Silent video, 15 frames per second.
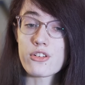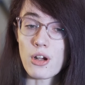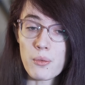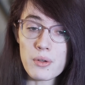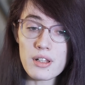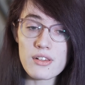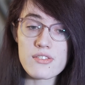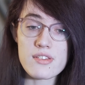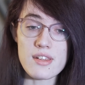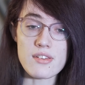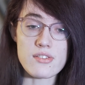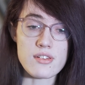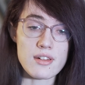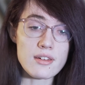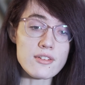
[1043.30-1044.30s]
don't
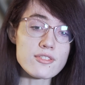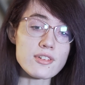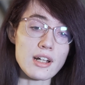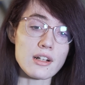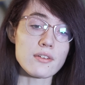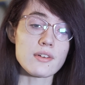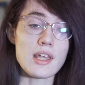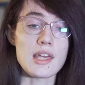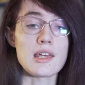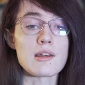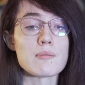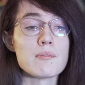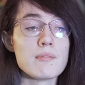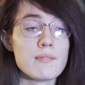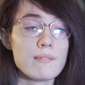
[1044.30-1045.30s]
exist in the final
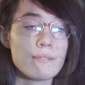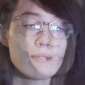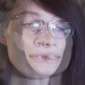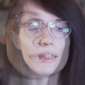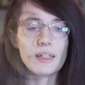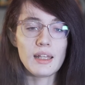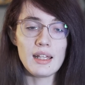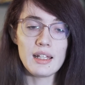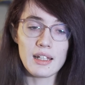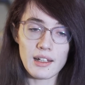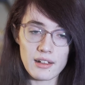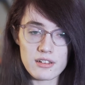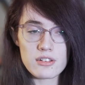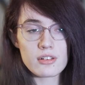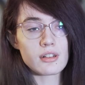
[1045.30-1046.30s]
game.
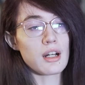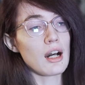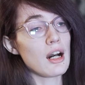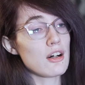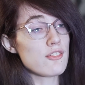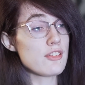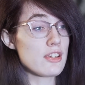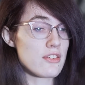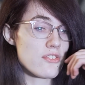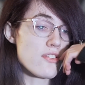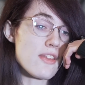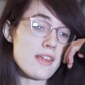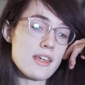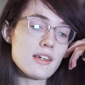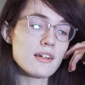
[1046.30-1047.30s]
And,
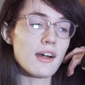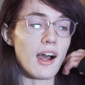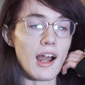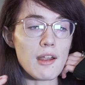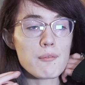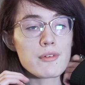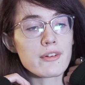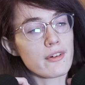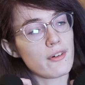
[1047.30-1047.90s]
obviously, I would